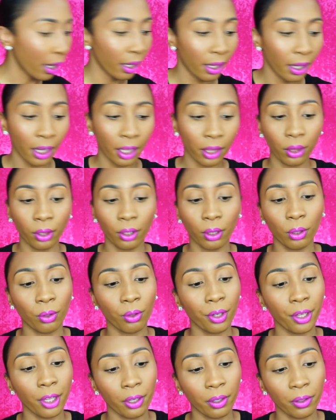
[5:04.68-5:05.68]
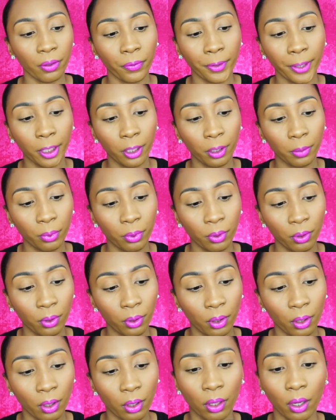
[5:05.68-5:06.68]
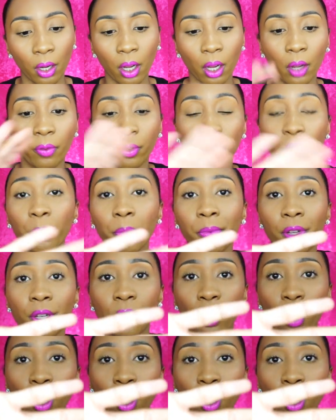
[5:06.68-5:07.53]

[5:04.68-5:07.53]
I got the L'Oreal Infallible Voluminous